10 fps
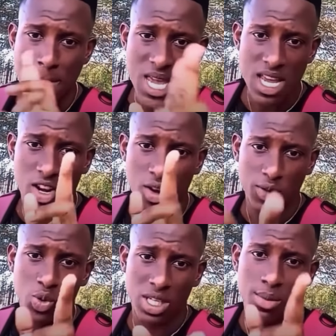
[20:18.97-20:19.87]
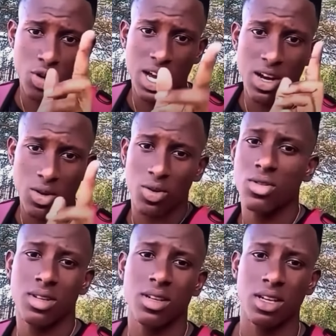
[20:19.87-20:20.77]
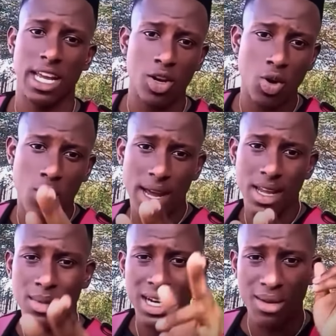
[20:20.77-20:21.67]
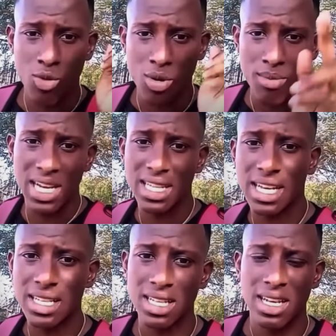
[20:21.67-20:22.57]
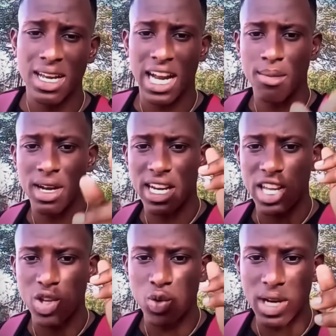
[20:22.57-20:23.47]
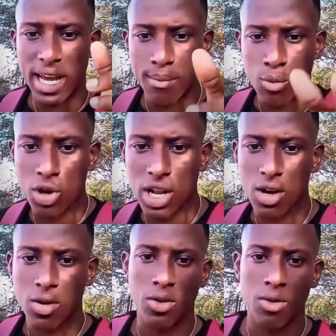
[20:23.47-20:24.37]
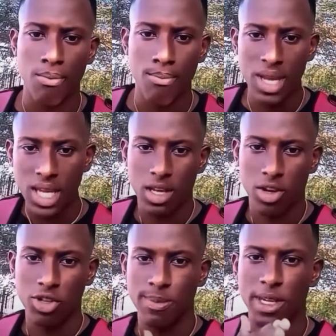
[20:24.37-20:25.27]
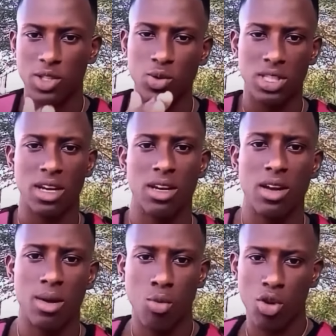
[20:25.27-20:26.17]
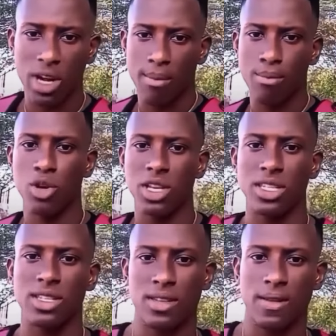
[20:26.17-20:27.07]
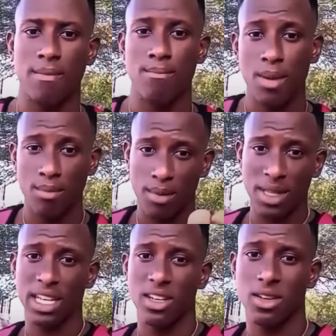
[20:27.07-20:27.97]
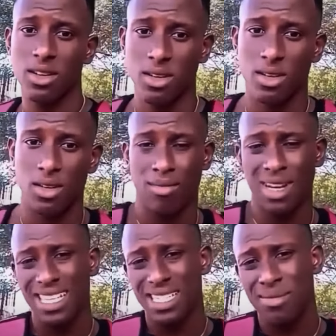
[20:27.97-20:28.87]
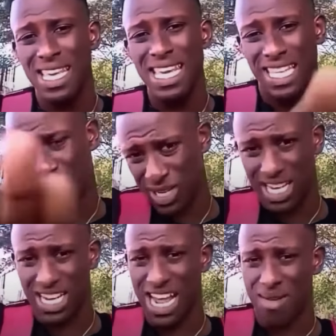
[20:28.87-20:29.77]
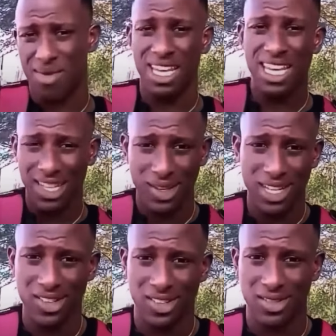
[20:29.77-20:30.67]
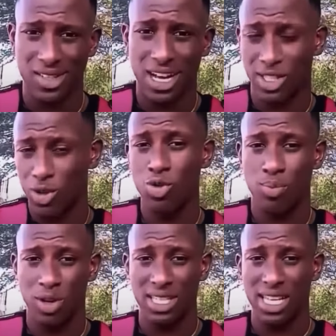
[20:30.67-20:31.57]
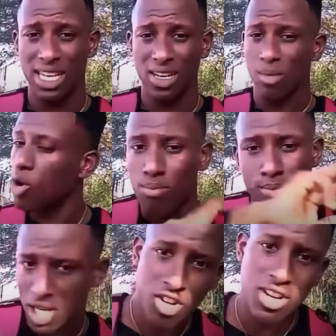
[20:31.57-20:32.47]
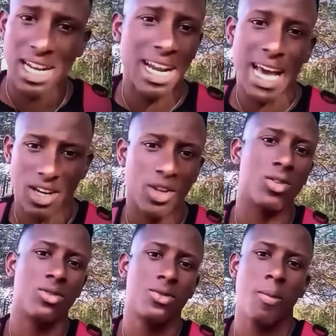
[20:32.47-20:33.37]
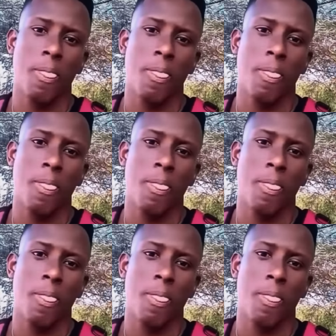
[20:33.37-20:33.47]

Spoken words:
Me love soldier more than uno. Okay, you know why? Man they more militant and the man they unite more than uno. Me respect soldier more than police. Remember me tell you. But now I'm hating you that. I'm not hating you. Cause some good police there, but me not really like them.